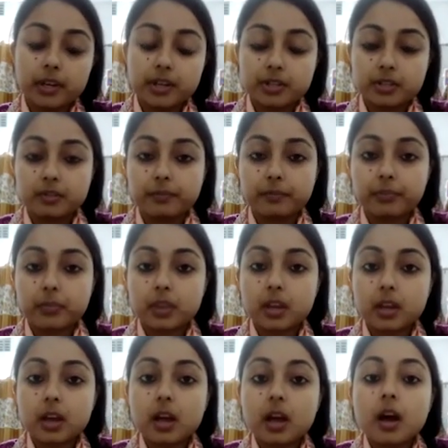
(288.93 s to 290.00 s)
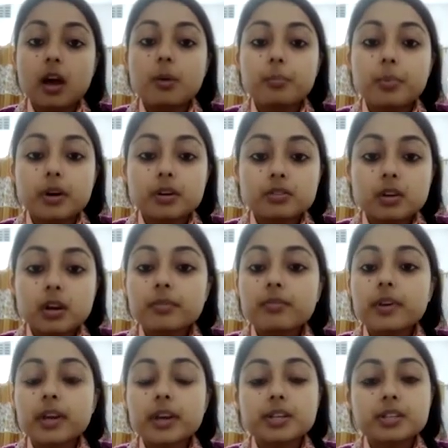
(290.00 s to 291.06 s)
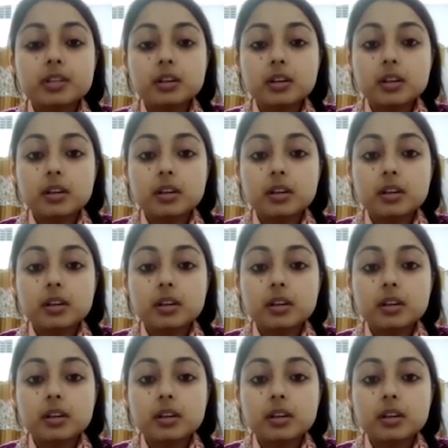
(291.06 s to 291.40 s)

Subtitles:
Personification, in this,